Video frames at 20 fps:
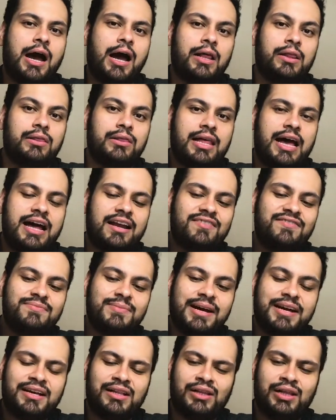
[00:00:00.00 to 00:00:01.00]
A lot of
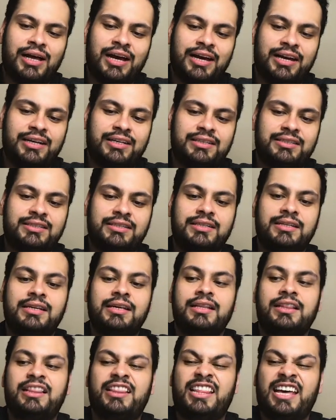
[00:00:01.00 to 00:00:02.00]
my clients
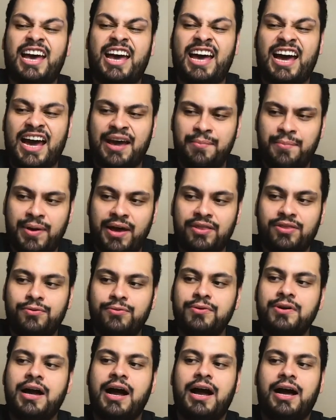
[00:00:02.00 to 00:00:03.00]
that I met
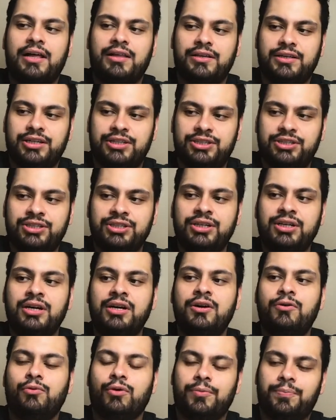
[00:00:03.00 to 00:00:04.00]
through college
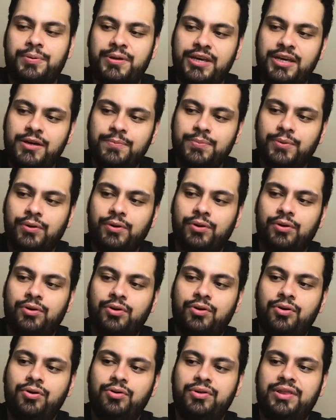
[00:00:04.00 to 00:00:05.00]
were people
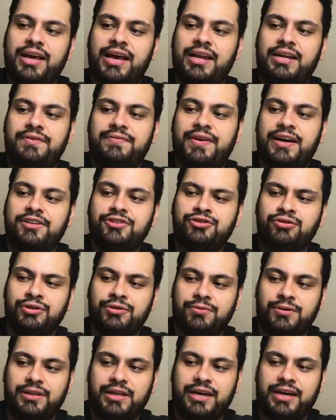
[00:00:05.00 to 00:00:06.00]
who then eventually
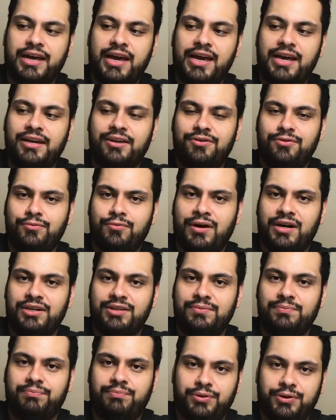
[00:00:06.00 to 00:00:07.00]
were like, hey, you want
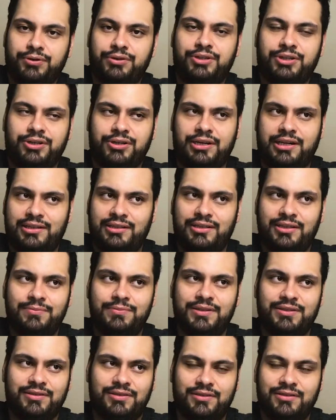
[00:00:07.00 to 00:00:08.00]
to build your IT
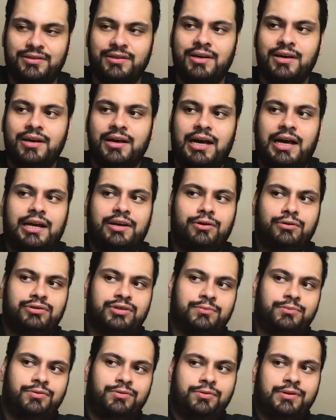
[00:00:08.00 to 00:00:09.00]
business? I know
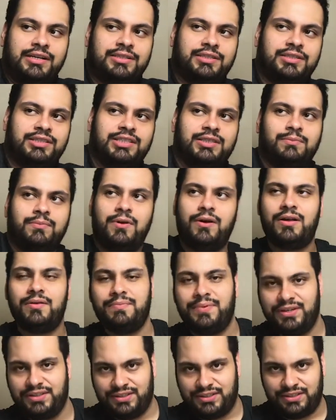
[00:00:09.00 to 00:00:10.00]
someone who has a small
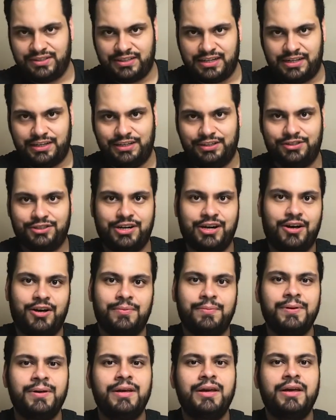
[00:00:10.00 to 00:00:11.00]
business that needs your help.